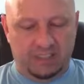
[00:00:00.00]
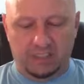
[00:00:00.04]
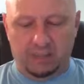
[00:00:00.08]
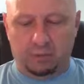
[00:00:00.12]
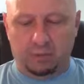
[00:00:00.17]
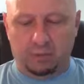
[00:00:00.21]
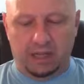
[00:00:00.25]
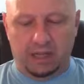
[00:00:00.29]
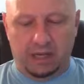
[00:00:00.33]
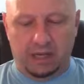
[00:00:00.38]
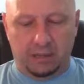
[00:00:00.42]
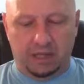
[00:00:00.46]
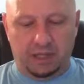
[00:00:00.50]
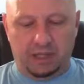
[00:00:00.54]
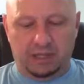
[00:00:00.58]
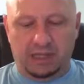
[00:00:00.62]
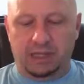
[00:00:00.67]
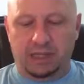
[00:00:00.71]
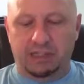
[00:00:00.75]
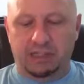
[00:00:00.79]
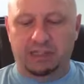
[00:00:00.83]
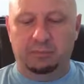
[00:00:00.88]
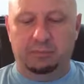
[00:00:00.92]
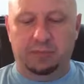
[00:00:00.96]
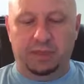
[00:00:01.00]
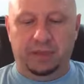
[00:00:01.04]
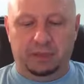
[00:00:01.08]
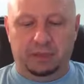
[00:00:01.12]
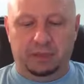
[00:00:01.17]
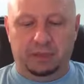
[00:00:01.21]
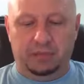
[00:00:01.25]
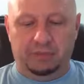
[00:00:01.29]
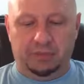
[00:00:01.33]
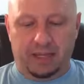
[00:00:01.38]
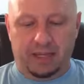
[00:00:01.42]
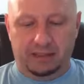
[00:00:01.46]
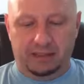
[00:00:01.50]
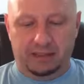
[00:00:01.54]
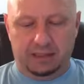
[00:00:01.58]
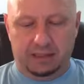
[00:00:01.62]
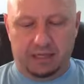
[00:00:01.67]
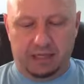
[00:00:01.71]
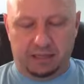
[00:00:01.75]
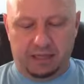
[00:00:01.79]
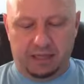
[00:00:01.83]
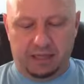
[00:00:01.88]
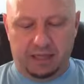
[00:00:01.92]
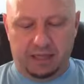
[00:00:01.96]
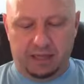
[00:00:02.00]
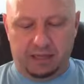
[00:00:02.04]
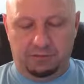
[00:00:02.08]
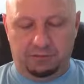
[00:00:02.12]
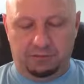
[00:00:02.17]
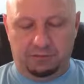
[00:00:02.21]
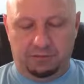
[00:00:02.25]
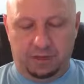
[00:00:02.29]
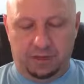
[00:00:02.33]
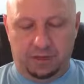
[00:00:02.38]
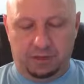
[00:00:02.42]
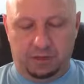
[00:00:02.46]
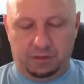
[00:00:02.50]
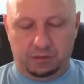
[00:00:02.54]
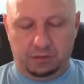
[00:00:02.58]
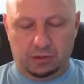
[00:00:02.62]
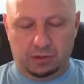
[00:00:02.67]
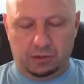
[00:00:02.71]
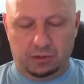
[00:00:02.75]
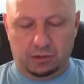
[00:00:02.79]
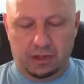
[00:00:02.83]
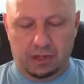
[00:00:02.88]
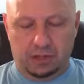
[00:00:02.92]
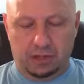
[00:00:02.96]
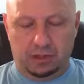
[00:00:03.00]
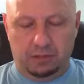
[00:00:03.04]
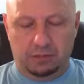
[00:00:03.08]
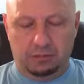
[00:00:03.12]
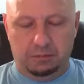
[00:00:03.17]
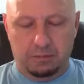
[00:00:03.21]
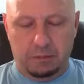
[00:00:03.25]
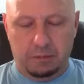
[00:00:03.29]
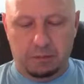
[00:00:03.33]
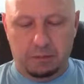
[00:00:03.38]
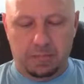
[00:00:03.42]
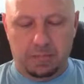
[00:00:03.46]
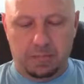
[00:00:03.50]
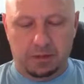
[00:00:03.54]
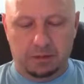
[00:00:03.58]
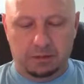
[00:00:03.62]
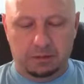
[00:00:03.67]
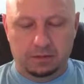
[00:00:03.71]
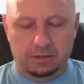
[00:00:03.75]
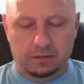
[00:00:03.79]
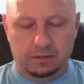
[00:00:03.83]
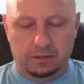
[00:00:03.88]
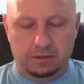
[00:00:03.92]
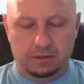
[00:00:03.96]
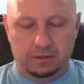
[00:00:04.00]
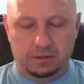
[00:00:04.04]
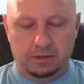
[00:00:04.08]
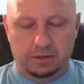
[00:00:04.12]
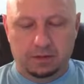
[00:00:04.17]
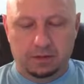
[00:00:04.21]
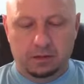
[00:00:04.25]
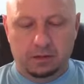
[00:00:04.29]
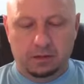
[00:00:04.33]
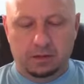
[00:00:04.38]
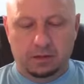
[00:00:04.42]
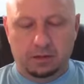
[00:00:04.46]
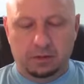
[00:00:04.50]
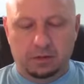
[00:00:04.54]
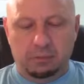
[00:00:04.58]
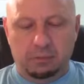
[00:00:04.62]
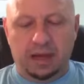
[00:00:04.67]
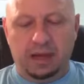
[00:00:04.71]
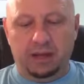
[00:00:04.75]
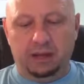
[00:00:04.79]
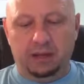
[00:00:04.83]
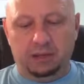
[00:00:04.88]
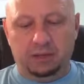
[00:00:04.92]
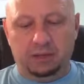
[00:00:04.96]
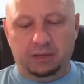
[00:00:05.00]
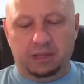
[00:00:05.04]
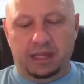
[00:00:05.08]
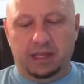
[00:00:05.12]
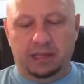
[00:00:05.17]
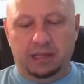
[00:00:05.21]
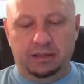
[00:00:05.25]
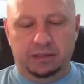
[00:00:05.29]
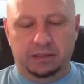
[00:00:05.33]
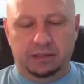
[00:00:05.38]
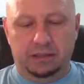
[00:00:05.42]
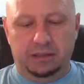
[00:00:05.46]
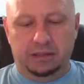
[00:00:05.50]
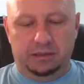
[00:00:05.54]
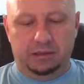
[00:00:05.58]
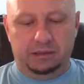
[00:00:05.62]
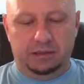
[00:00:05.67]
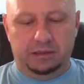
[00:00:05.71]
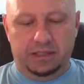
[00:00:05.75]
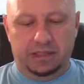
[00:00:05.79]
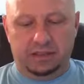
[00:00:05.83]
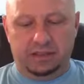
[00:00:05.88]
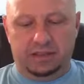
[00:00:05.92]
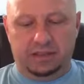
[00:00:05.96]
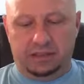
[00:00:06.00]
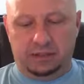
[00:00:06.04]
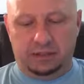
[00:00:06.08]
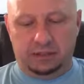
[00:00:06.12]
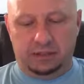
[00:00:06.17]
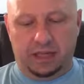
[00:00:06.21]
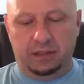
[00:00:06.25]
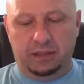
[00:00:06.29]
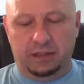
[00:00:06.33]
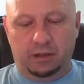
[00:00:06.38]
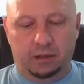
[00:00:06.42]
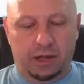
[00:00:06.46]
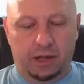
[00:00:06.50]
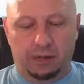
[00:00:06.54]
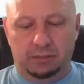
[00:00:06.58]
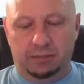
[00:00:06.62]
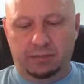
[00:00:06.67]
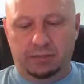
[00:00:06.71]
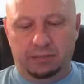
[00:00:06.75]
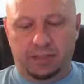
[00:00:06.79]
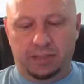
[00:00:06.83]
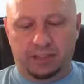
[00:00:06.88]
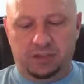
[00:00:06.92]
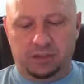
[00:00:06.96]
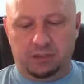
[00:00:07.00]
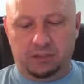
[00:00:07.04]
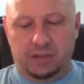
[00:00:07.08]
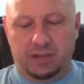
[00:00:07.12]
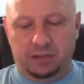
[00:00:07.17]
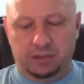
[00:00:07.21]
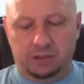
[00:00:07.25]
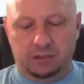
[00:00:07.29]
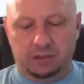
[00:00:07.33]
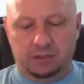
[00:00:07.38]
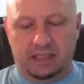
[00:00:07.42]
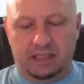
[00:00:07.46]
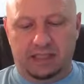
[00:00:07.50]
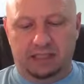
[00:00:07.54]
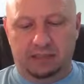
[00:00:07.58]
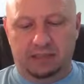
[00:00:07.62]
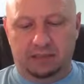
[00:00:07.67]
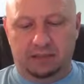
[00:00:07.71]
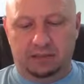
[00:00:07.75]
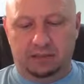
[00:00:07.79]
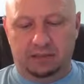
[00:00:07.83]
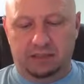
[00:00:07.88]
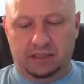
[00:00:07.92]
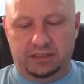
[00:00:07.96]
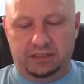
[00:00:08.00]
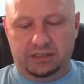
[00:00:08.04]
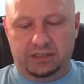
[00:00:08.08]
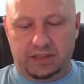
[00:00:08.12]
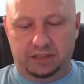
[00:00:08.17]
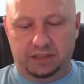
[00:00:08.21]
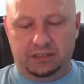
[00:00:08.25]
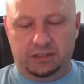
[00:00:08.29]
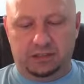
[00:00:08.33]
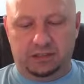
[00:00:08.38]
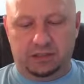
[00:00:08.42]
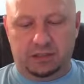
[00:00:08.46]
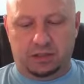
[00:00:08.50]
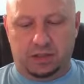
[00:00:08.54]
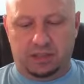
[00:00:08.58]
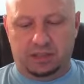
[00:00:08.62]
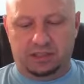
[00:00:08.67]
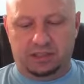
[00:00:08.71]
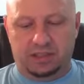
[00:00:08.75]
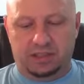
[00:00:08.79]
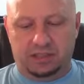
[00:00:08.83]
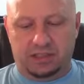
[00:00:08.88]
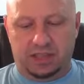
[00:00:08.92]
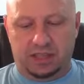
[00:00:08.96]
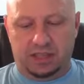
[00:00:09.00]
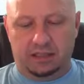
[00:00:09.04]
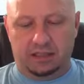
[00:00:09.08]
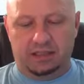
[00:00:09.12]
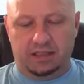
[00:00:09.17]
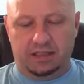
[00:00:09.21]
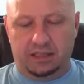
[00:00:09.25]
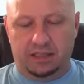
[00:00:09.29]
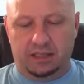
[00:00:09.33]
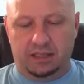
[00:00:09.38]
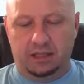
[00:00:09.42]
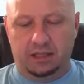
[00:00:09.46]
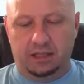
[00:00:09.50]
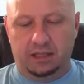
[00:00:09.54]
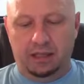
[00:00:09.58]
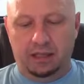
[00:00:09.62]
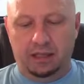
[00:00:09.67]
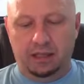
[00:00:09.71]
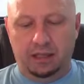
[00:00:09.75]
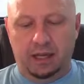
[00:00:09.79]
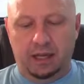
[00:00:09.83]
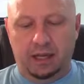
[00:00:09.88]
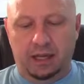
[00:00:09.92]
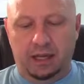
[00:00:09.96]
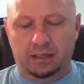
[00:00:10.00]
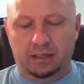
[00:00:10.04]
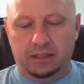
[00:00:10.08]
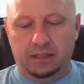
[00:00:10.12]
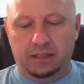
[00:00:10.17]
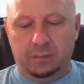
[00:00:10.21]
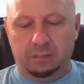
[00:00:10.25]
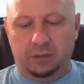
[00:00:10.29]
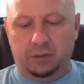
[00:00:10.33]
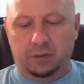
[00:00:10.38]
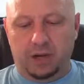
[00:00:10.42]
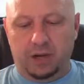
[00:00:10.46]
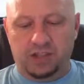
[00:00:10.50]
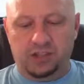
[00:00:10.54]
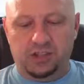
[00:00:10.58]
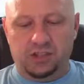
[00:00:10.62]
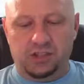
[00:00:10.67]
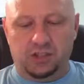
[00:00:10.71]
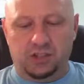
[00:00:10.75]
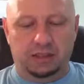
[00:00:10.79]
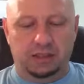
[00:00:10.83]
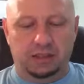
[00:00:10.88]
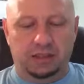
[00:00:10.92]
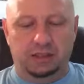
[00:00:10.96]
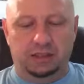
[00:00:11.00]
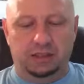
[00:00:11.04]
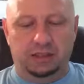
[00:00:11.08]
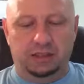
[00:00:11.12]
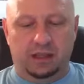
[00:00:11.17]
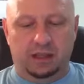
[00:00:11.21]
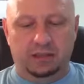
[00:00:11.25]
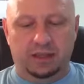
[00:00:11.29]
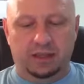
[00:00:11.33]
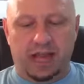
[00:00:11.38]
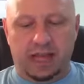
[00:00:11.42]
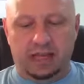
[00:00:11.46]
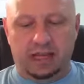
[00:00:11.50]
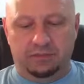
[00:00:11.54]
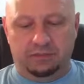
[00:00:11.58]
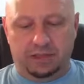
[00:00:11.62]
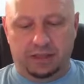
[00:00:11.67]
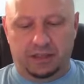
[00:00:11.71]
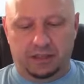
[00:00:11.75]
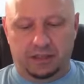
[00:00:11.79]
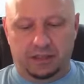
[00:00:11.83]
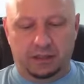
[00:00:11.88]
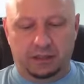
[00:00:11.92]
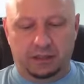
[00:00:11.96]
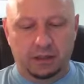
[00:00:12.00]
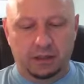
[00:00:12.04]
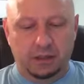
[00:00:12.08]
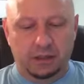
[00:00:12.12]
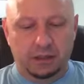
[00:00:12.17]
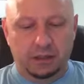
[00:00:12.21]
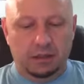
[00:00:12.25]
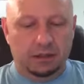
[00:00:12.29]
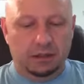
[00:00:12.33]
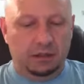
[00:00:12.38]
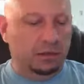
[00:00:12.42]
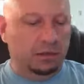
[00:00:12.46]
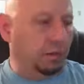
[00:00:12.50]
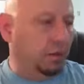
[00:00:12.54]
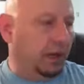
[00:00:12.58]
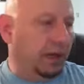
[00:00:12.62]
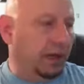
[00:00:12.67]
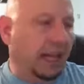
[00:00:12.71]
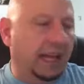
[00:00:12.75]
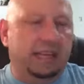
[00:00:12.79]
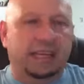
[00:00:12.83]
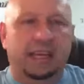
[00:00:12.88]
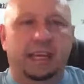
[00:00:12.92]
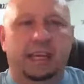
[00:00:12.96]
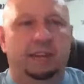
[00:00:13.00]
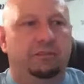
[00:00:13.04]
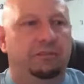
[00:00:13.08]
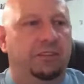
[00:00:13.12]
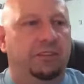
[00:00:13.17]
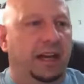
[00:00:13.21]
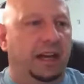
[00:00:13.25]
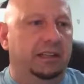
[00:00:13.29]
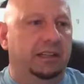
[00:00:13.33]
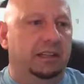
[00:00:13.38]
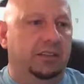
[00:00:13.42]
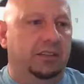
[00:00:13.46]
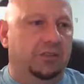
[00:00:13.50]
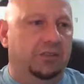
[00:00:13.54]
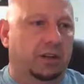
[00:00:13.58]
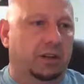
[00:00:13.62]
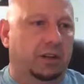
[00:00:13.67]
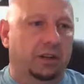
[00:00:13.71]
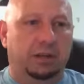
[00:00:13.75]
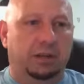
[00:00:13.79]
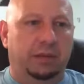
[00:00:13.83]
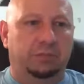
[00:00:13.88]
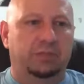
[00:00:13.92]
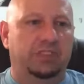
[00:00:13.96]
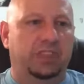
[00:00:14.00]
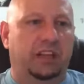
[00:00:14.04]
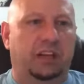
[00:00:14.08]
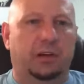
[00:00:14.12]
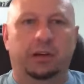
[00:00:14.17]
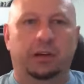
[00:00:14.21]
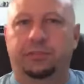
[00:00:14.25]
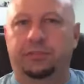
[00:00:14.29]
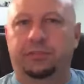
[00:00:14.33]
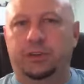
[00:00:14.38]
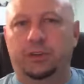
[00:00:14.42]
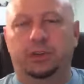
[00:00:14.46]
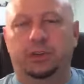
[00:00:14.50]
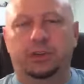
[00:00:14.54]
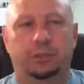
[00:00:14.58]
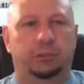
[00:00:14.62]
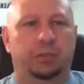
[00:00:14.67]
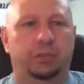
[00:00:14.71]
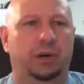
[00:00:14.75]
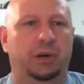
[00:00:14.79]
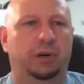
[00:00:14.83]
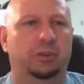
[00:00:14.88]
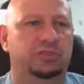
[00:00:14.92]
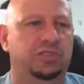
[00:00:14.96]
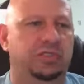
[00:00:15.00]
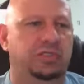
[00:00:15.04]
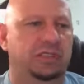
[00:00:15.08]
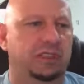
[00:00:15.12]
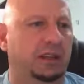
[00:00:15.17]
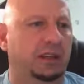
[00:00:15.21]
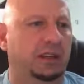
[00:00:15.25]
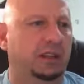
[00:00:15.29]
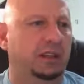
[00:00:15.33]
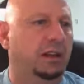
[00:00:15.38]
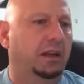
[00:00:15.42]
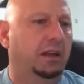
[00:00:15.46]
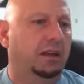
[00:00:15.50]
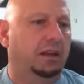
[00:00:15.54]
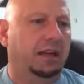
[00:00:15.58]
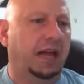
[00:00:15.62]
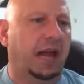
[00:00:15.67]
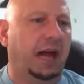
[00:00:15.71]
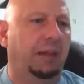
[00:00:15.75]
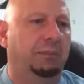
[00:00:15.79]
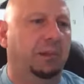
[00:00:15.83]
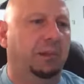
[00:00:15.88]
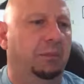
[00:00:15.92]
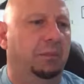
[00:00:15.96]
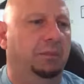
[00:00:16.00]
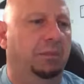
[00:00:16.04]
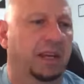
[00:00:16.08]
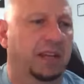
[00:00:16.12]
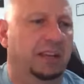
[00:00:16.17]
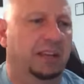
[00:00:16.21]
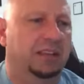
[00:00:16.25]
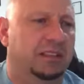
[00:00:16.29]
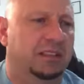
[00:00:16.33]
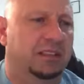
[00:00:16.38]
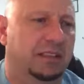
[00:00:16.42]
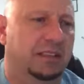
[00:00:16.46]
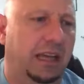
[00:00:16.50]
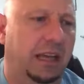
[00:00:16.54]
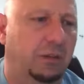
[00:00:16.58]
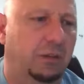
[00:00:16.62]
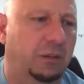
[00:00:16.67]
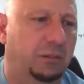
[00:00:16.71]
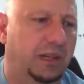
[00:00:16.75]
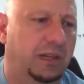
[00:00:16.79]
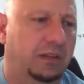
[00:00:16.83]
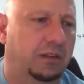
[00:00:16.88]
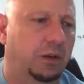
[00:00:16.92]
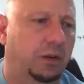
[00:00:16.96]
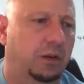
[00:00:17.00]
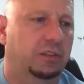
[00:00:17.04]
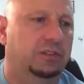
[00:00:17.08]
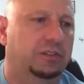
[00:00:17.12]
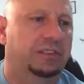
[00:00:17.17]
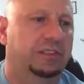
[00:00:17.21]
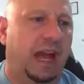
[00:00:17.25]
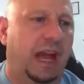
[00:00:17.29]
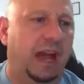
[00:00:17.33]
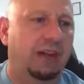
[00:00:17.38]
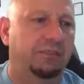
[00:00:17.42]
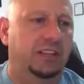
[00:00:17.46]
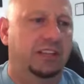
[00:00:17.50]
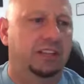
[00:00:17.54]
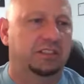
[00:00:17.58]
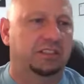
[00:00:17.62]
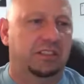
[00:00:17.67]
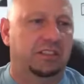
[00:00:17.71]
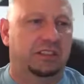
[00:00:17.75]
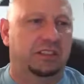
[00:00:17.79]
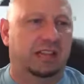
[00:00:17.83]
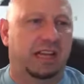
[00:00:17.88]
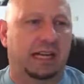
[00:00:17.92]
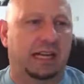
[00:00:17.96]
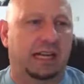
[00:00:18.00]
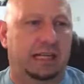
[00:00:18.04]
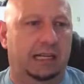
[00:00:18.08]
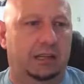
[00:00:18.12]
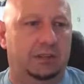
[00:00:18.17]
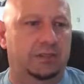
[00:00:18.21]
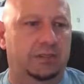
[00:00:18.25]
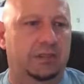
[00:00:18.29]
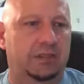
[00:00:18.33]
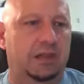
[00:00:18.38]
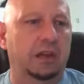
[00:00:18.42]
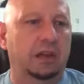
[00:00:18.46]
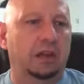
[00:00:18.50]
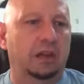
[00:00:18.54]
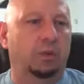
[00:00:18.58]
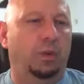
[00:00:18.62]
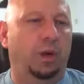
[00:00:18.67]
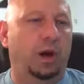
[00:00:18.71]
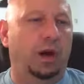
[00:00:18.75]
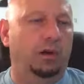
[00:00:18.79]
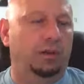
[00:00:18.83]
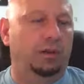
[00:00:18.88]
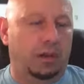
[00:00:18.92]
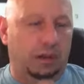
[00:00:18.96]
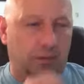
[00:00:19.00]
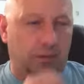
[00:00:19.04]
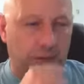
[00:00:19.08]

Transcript: what? I might not even be able to find it on my phone, okay? My underlying illness, I know Emily mentioned, my underlying illness also causes anxiety and depression. And a lot of it, you're right, I can't find it, Sean. I'm sorry. If you could post it, copy and paste it, that would be cool. Devin's in the house. Welcome.